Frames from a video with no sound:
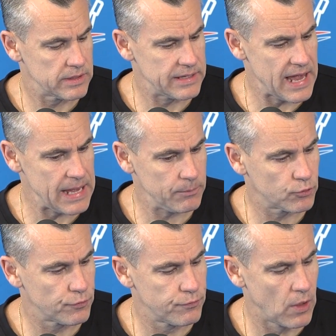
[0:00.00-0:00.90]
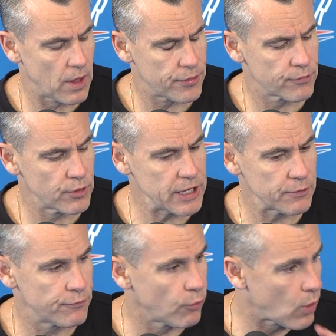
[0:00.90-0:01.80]
games uh, three
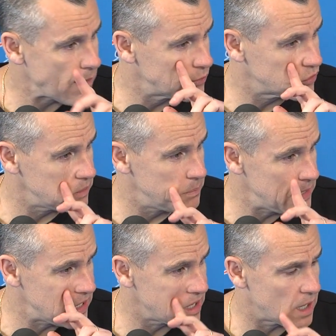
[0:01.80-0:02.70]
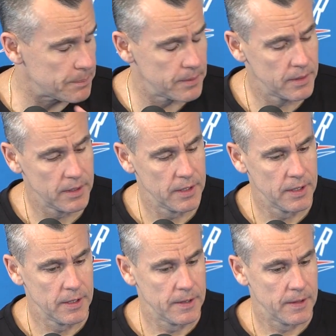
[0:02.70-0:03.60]
and four, obviously being up,
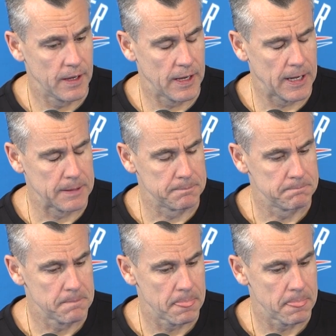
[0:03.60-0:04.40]
um,